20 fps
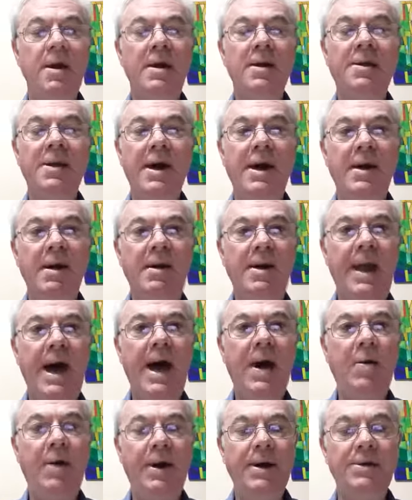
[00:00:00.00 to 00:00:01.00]
They
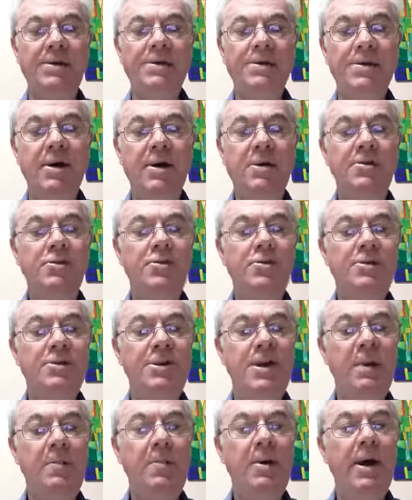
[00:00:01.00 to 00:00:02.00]
allow us to
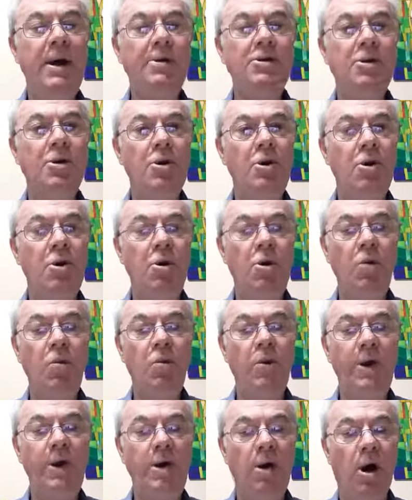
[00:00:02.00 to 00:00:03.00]
separate who
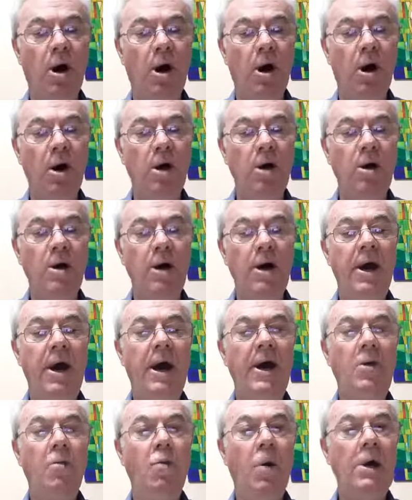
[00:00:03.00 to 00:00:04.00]
we are
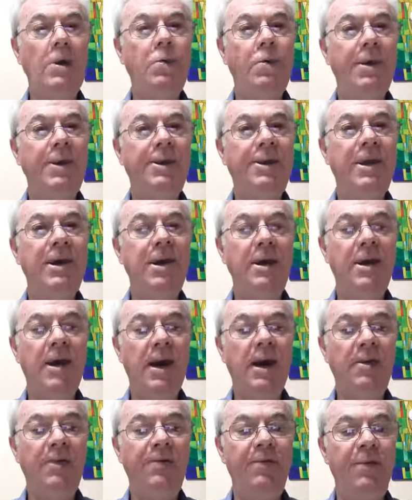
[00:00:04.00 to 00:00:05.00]
and what we think
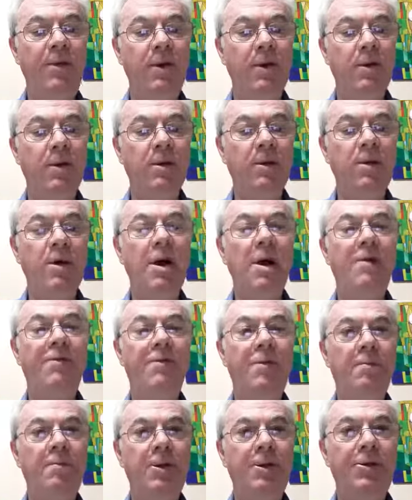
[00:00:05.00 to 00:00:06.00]
and feel
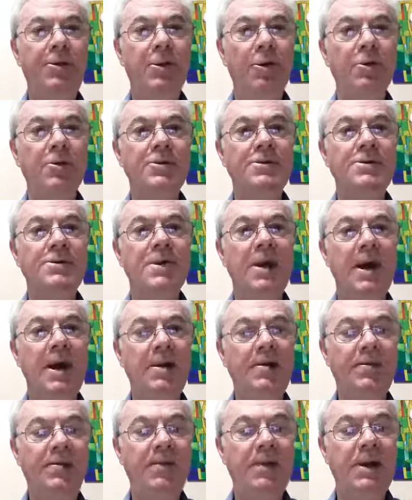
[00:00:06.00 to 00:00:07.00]
from the thoughts
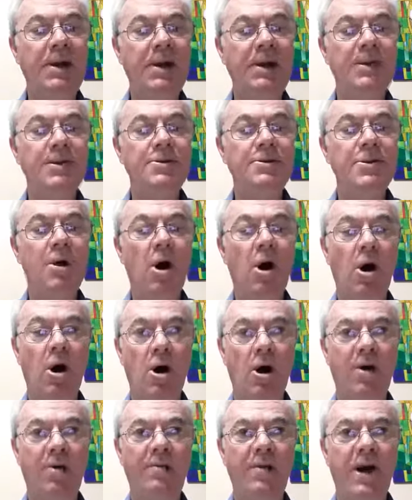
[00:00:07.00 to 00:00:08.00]
and feelings
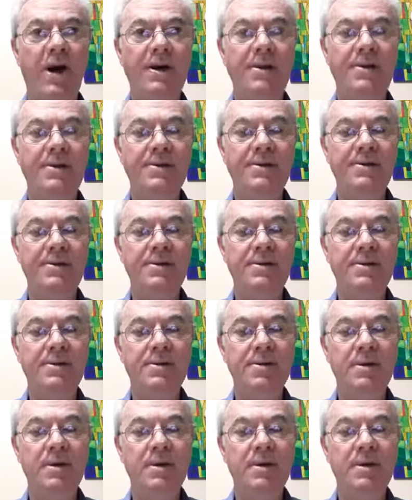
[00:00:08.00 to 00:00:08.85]
of others.